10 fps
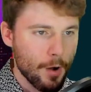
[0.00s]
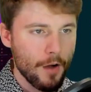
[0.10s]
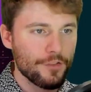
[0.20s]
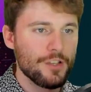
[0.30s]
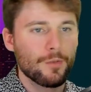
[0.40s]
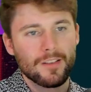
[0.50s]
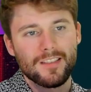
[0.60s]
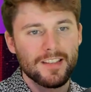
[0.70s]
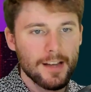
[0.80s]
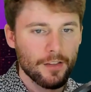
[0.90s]
off and you can
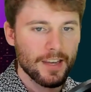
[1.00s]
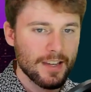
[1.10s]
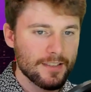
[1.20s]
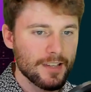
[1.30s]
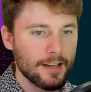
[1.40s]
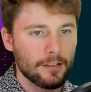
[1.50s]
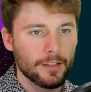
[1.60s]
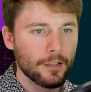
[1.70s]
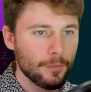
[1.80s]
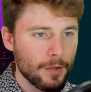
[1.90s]
see on the inside a
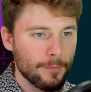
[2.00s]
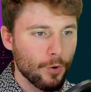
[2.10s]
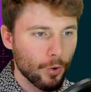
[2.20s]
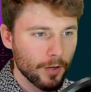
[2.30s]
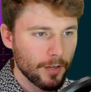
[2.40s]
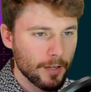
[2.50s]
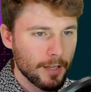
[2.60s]
little bit more.